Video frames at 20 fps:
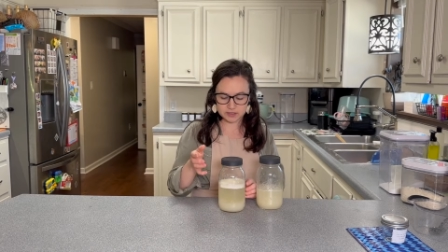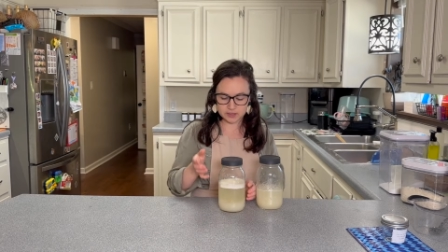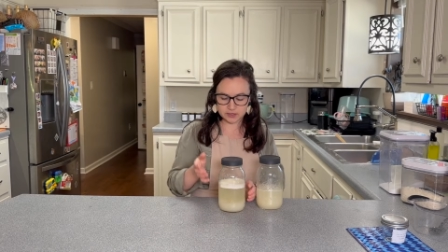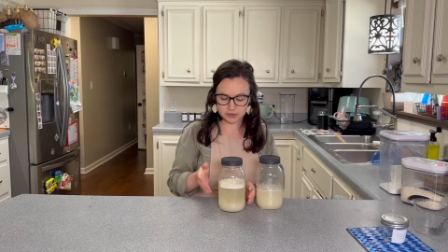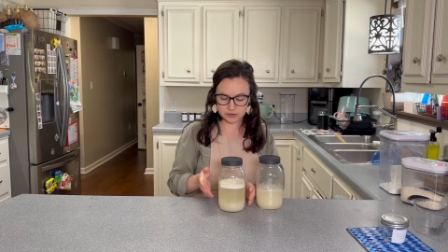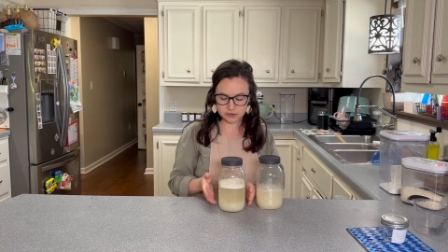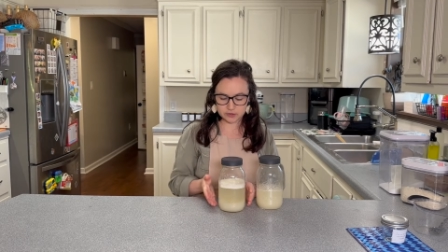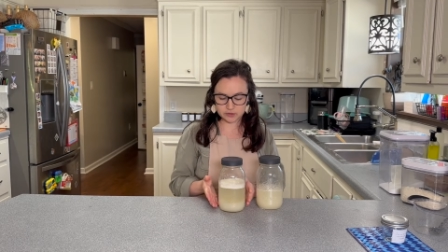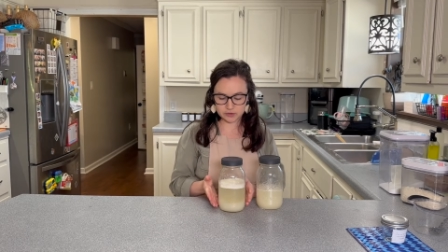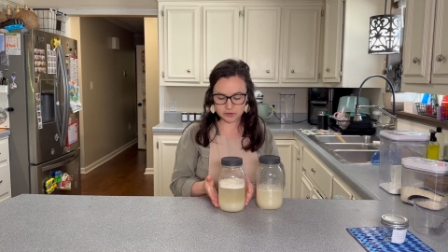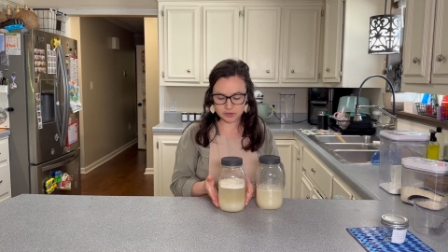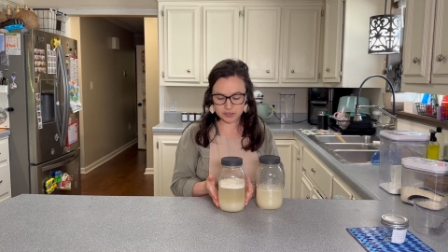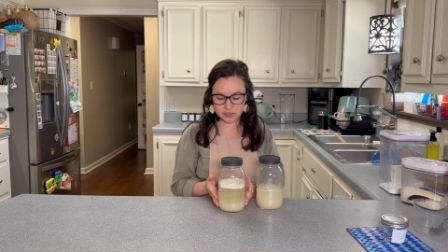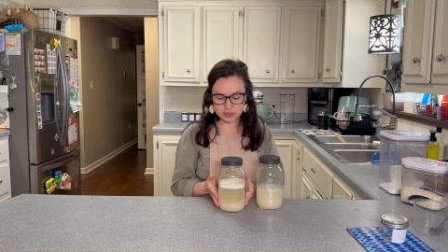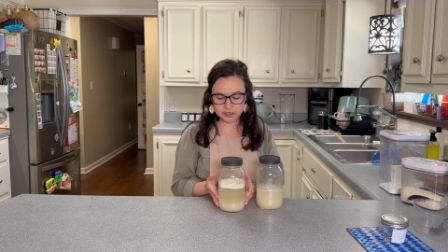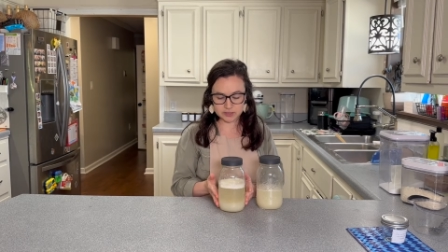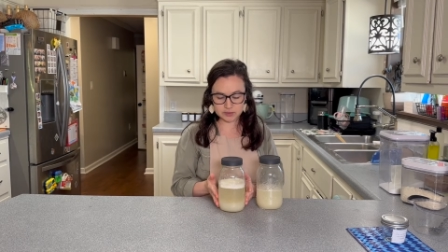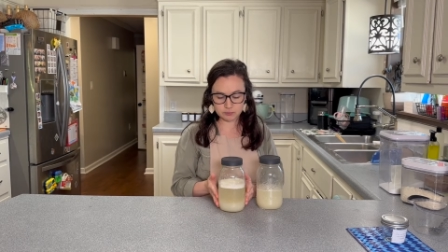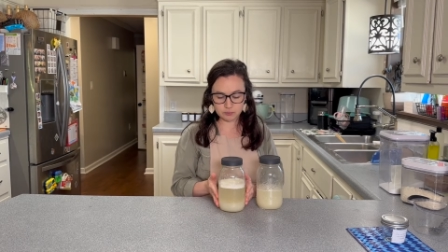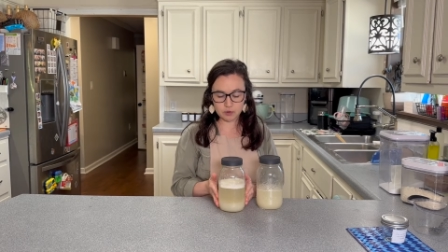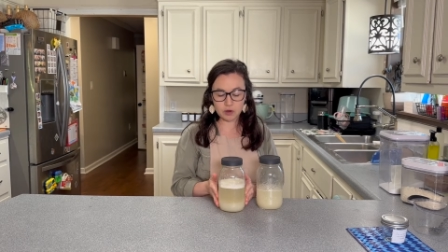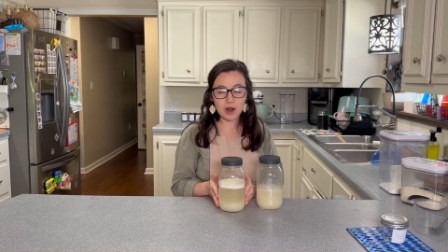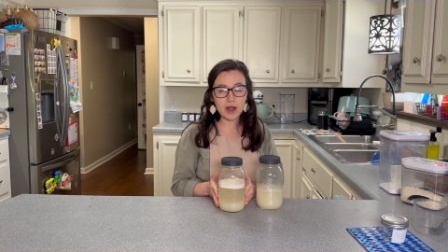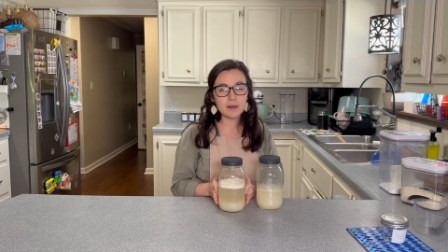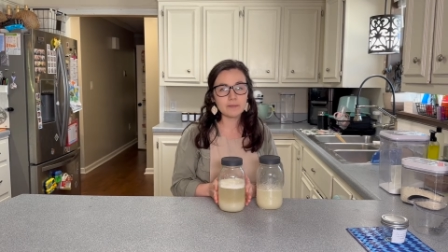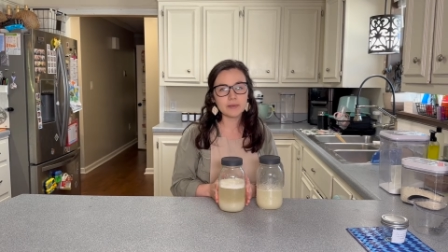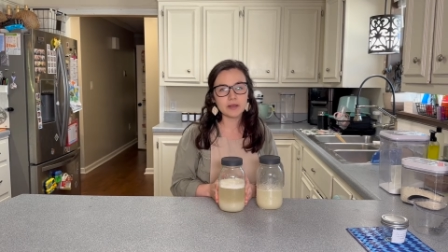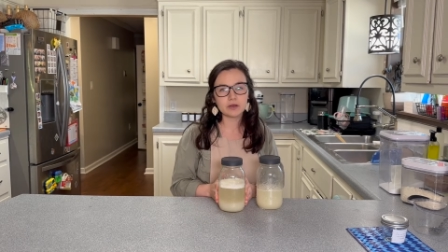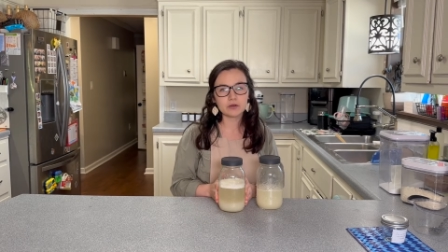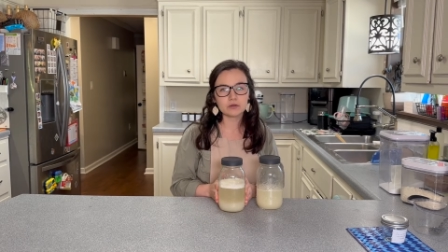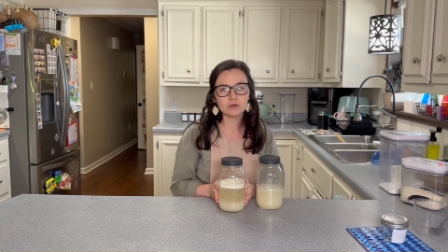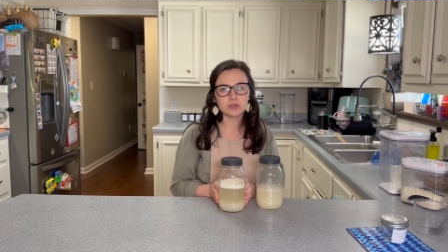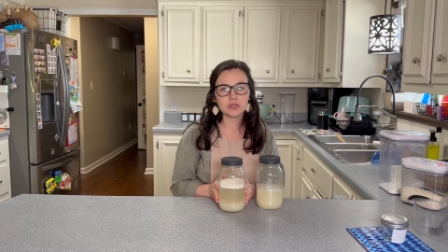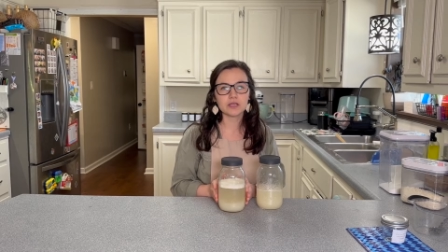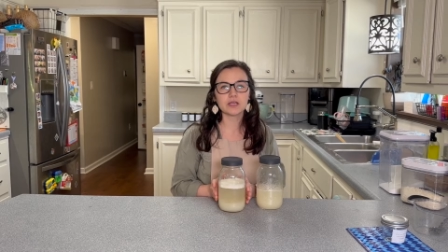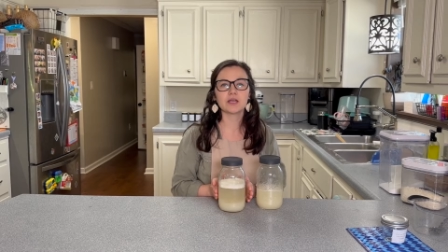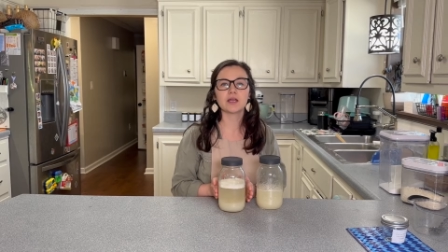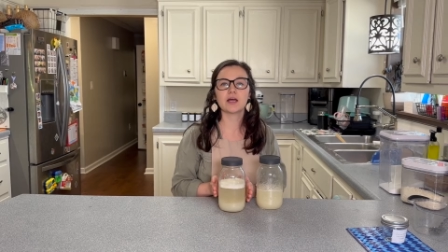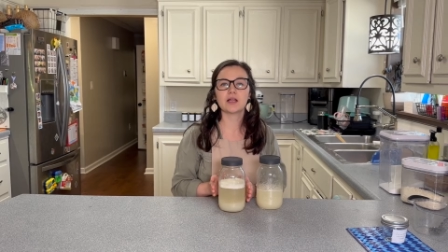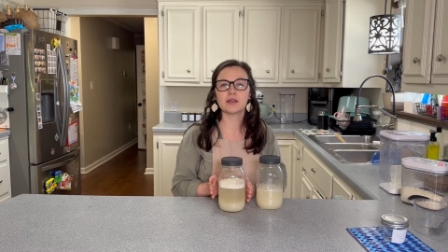It is
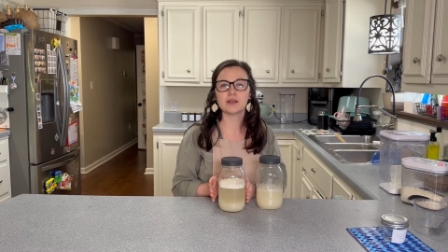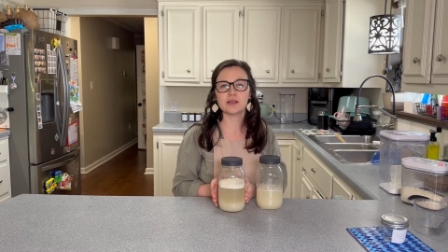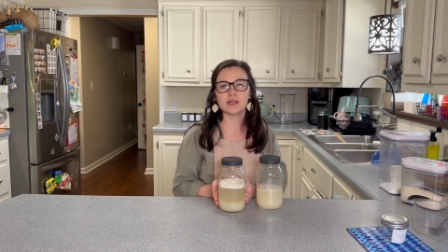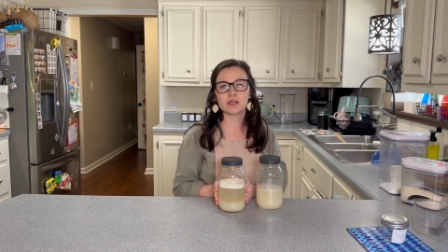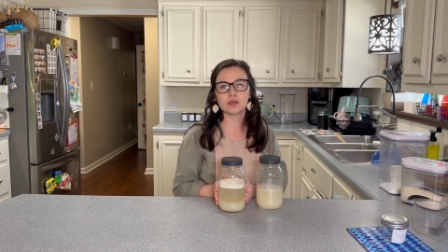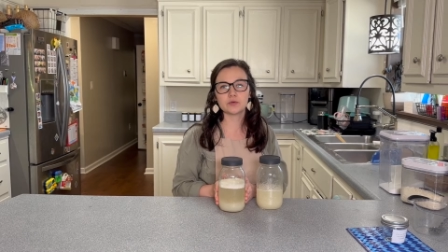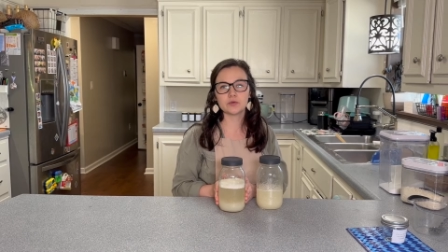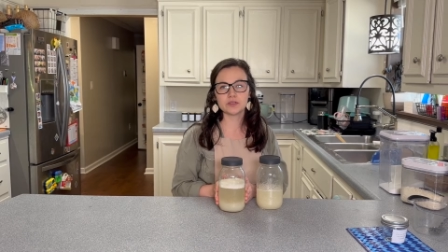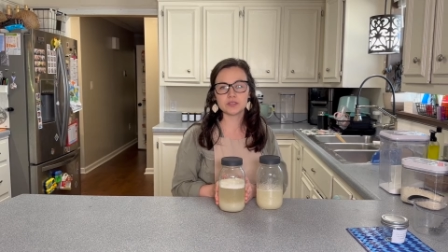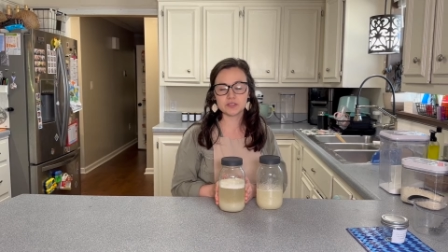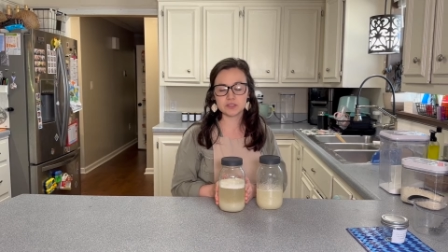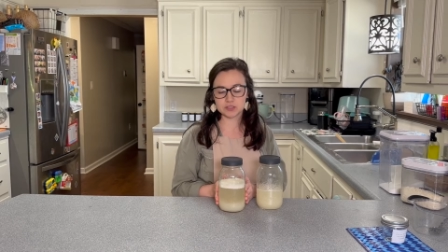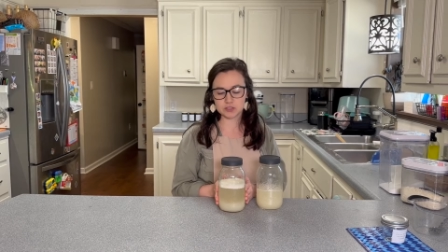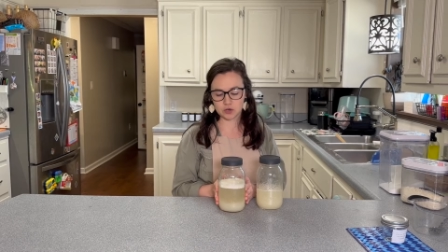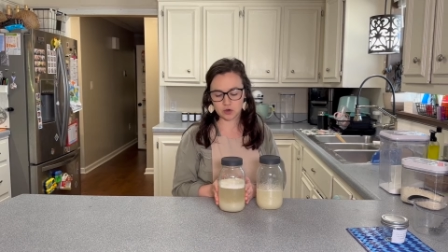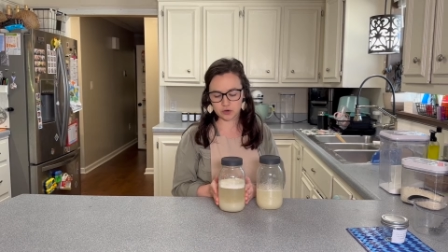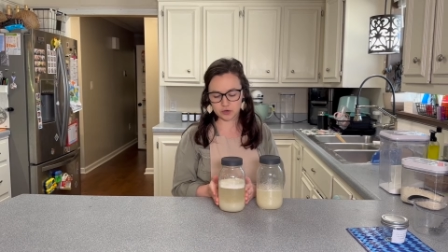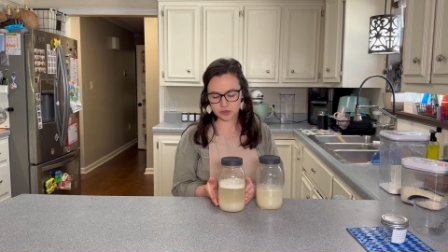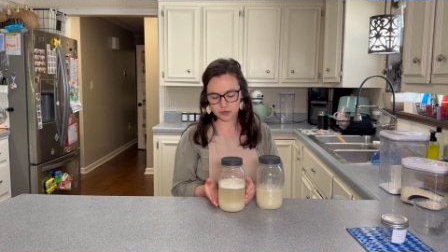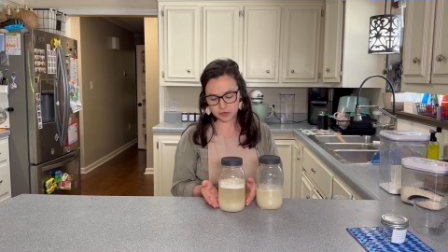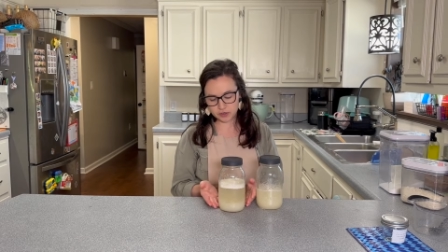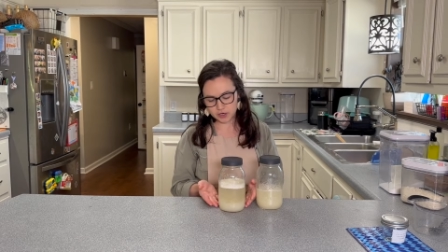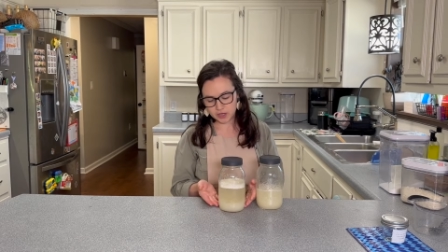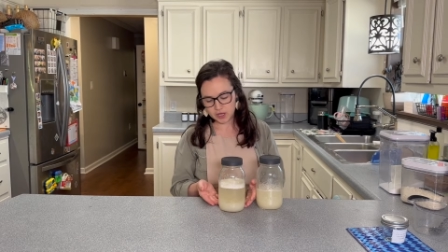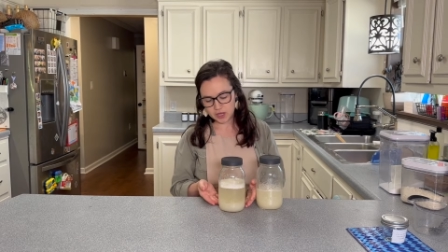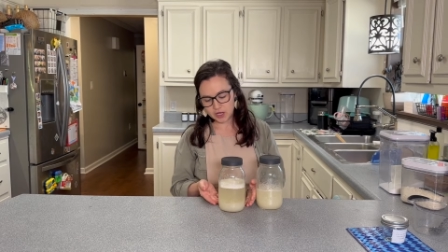primarily a liquid starter.